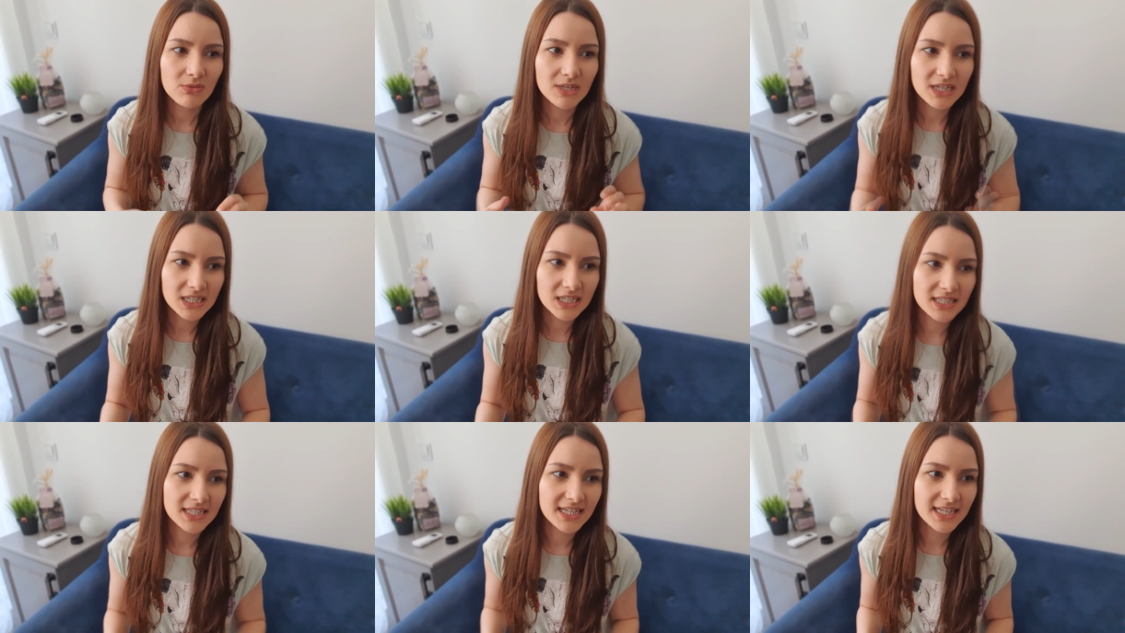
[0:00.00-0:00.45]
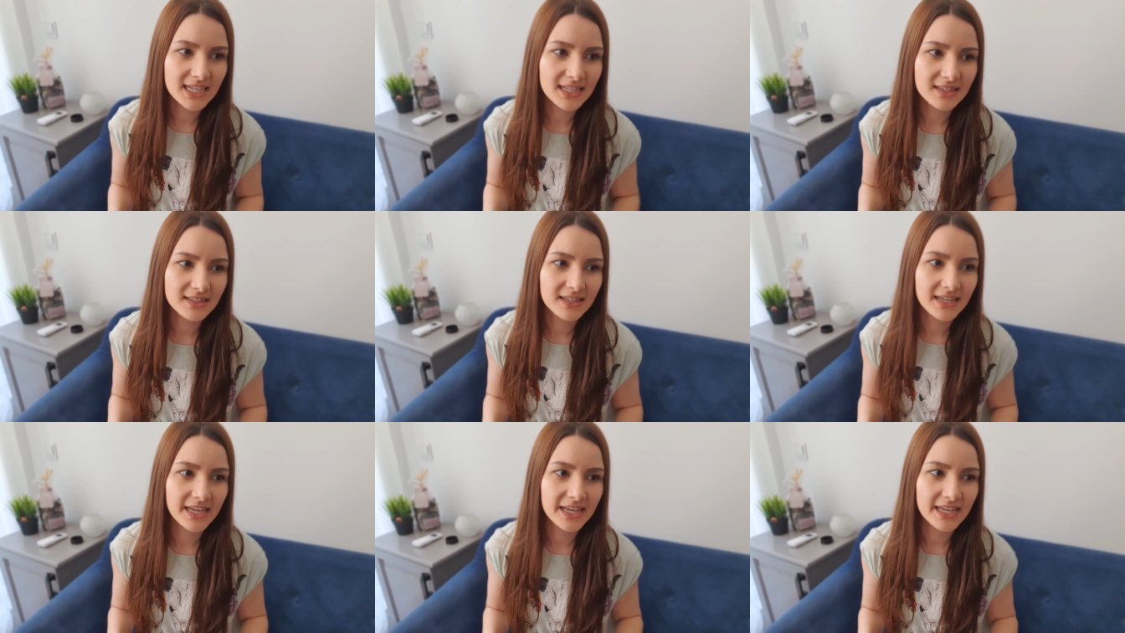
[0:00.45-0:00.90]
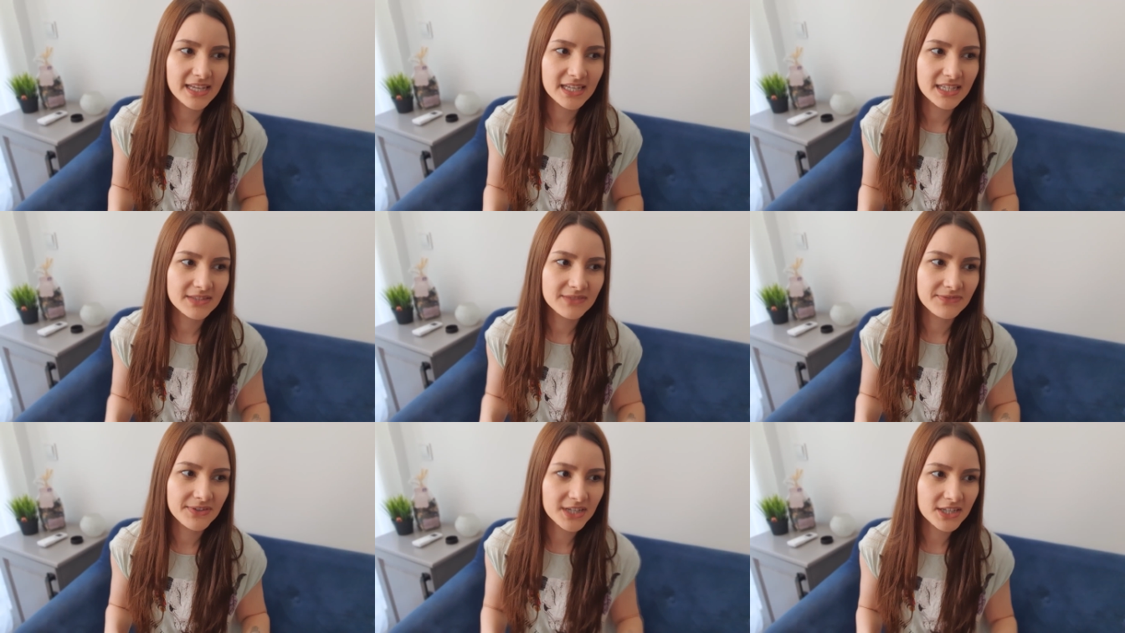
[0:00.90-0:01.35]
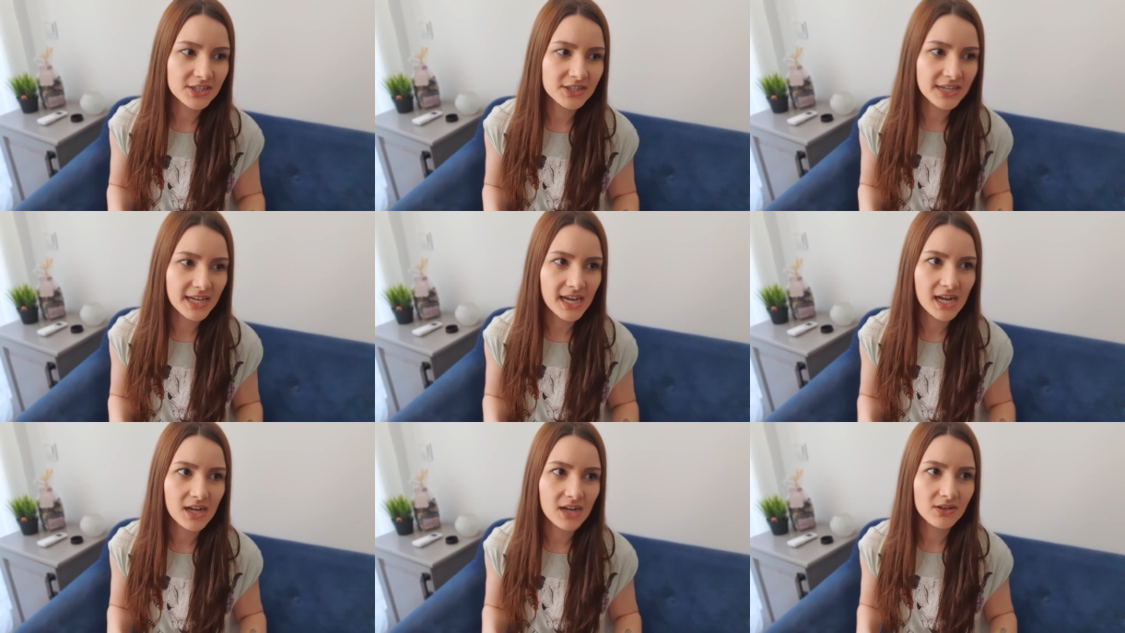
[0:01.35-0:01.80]
I did is figured
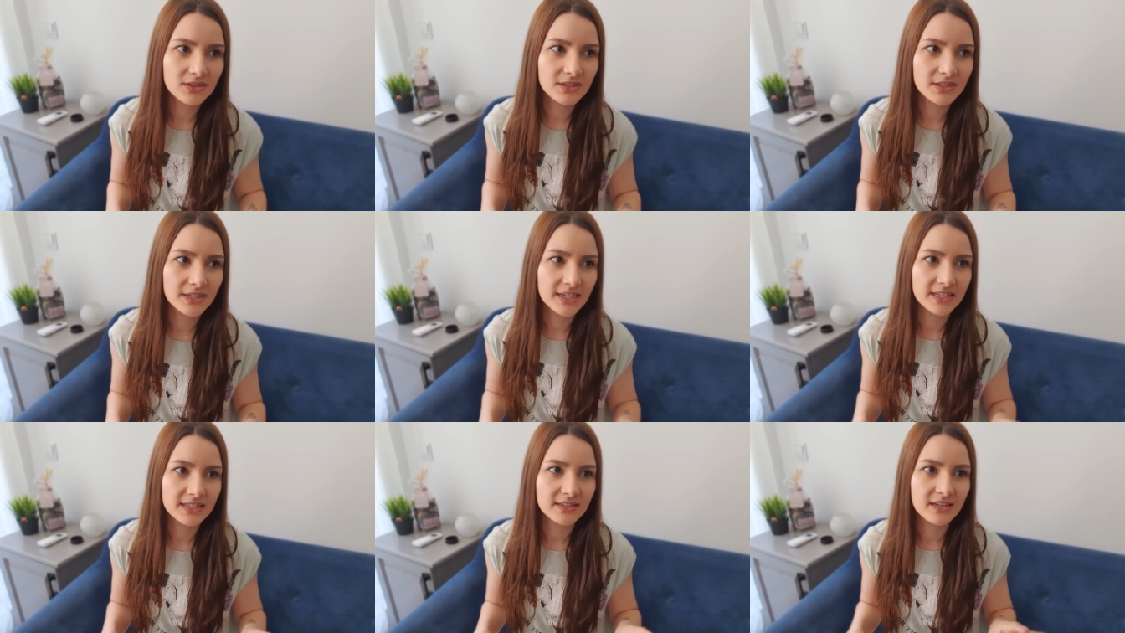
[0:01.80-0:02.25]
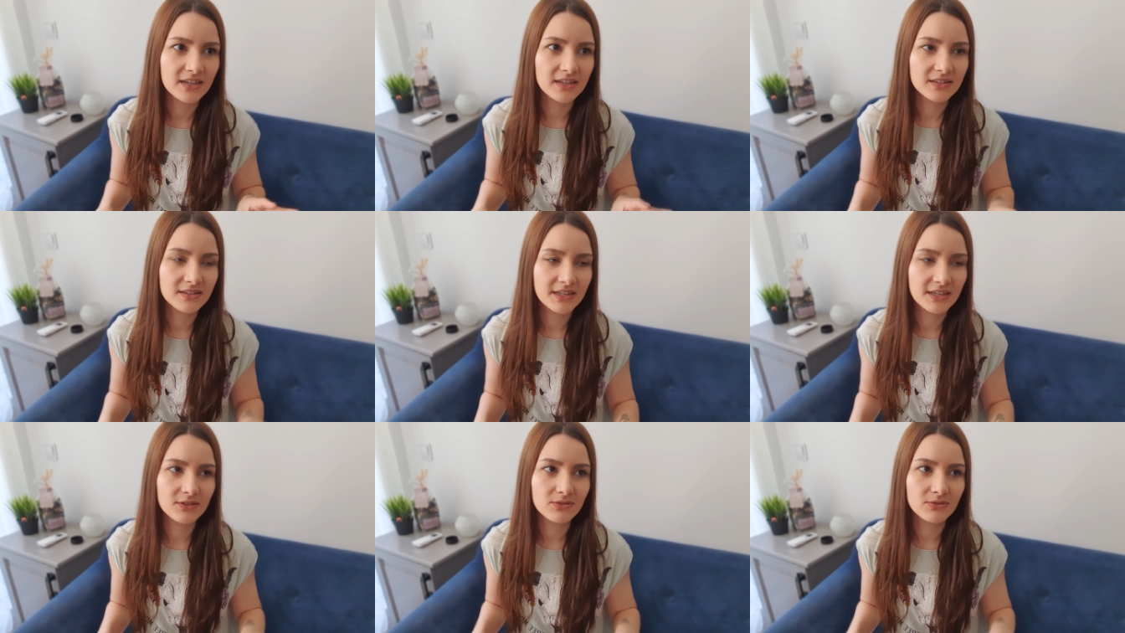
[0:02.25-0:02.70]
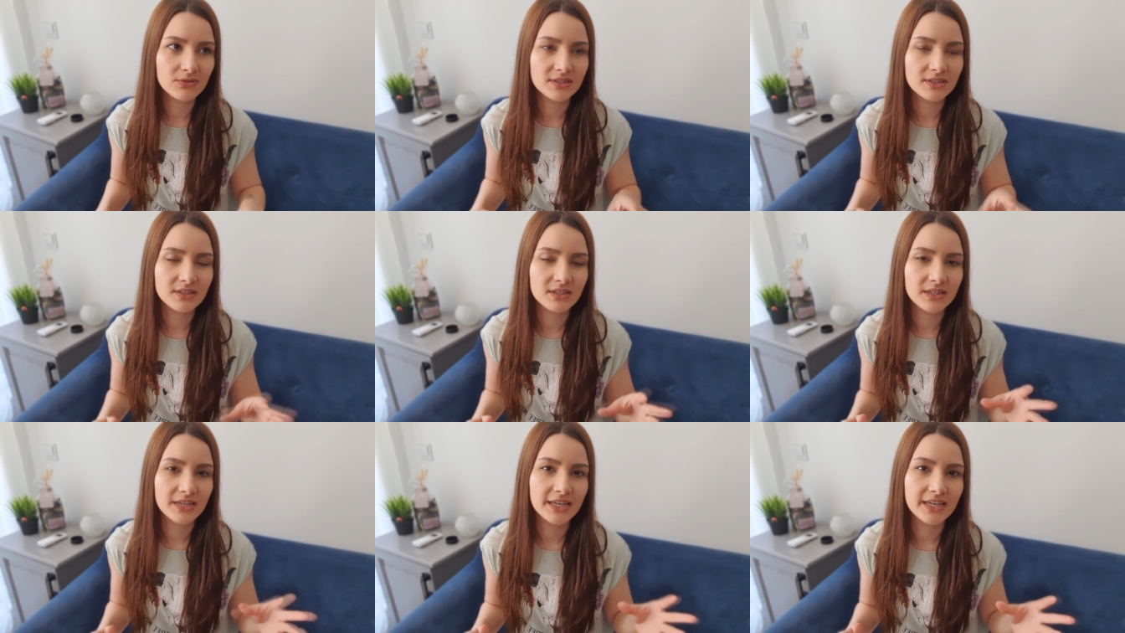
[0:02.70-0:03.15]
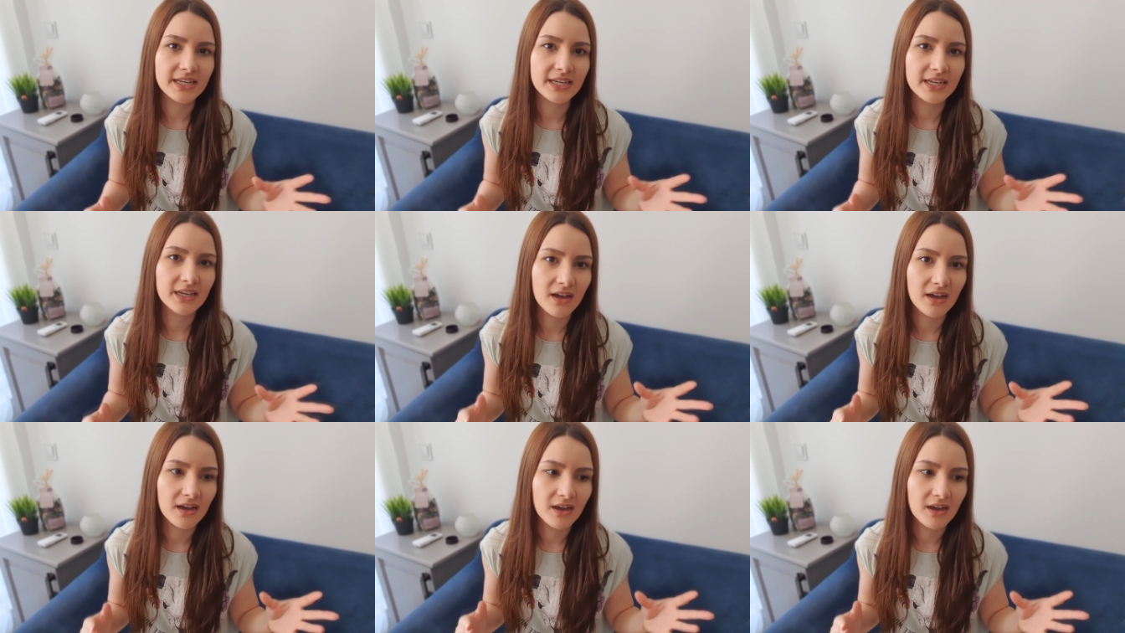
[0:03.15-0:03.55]
out that there was a